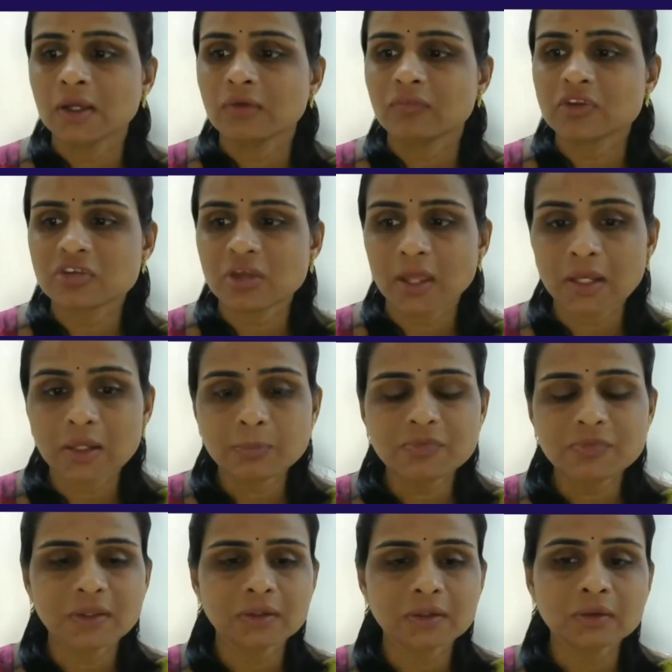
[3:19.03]
which
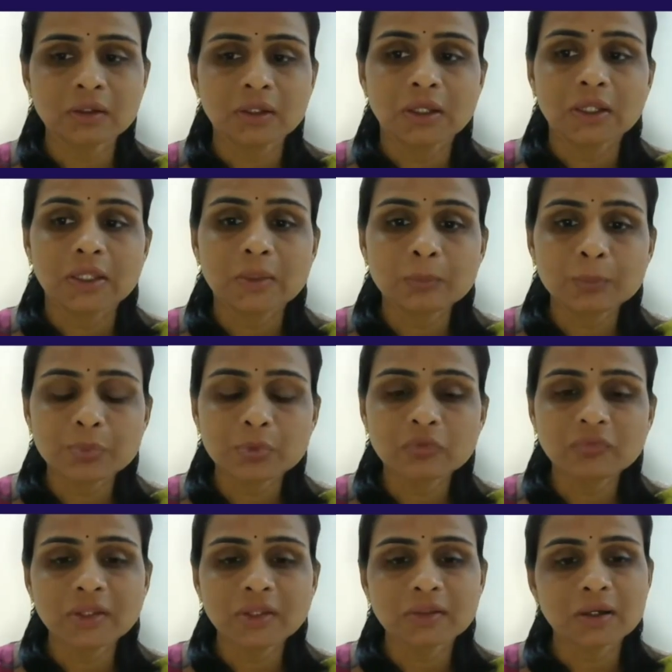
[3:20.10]
helps in
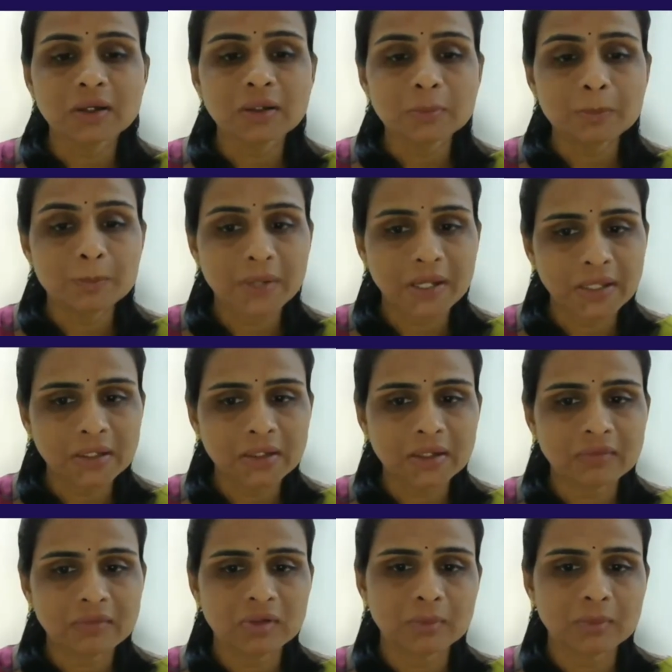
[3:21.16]
improving the brain
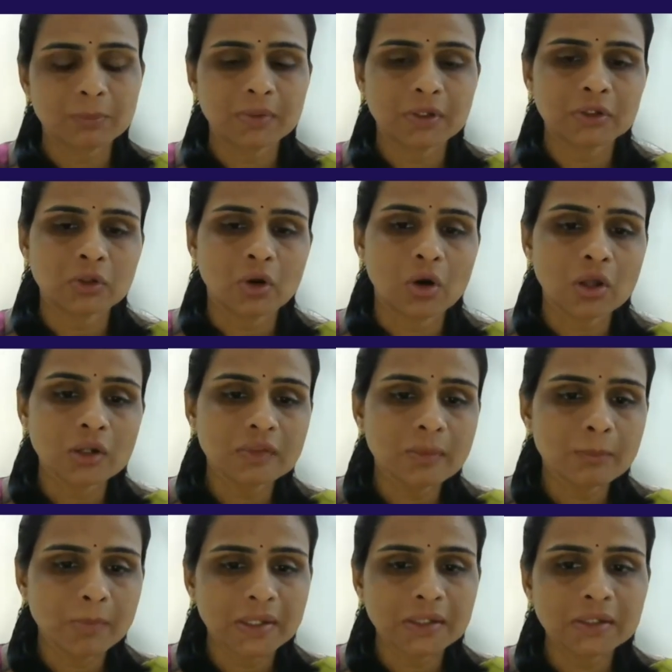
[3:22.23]
development or the
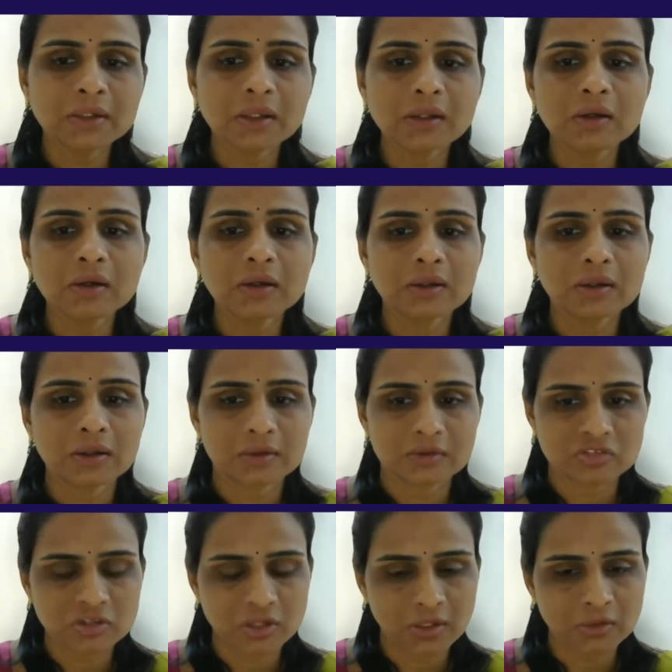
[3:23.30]
mental
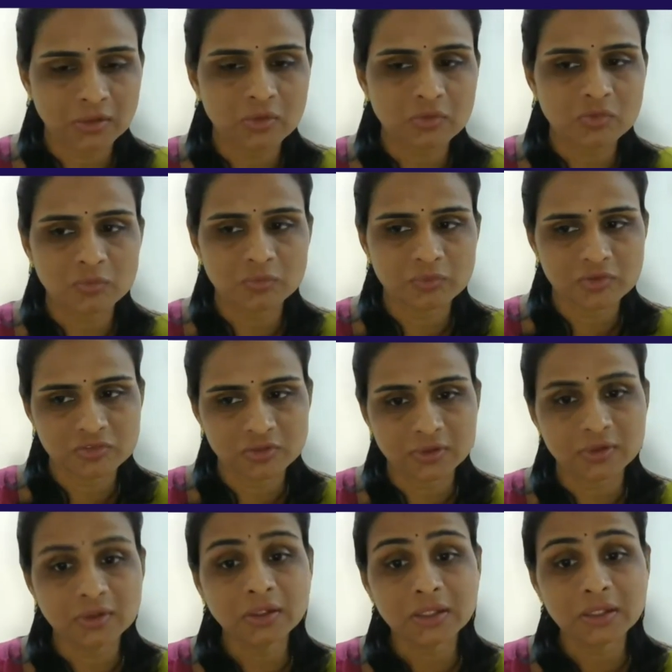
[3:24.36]
status of the
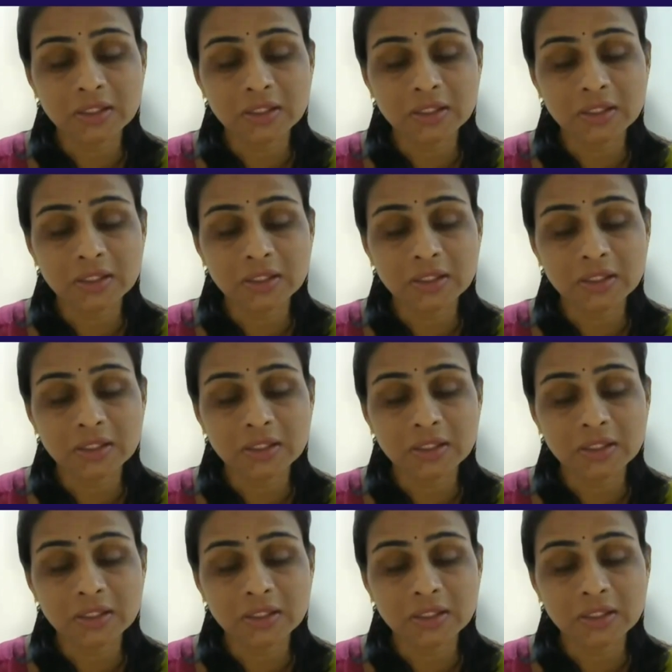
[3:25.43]
children,